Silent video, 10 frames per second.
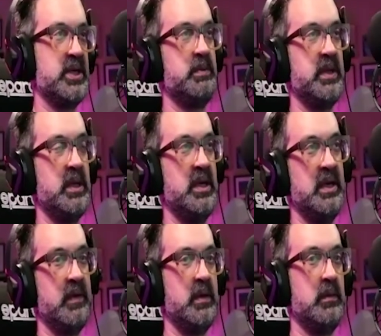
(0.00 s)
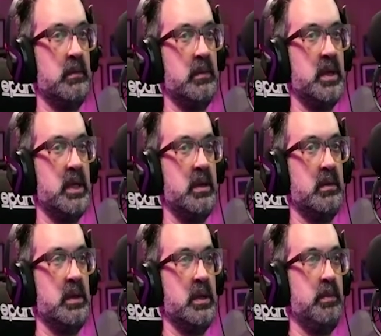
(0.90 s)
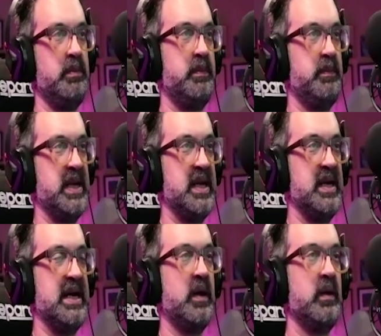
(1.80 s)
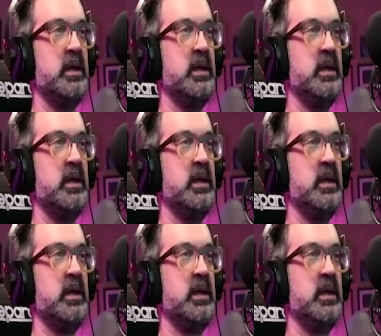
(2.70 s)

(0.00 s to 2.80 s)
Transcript: but it never, you know, panned out.